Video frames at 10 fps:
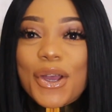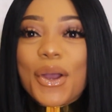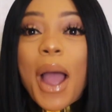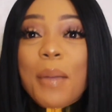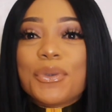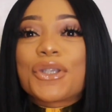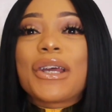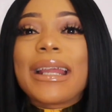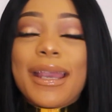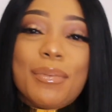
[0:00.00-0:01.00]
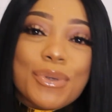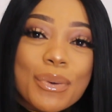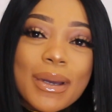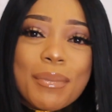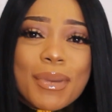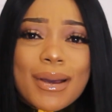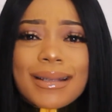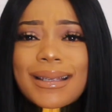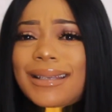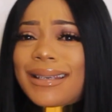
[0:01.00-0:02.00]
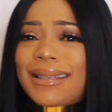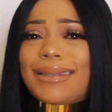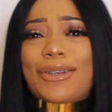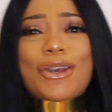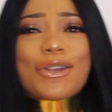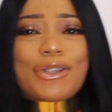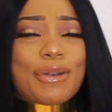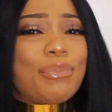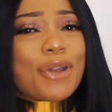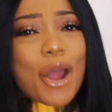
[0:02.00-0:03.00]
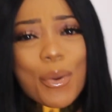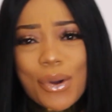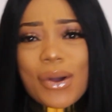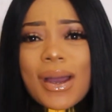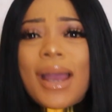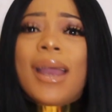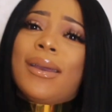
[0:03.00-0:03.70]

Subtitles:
so I'm just gonna keep talking because it just, YouTube, you know what?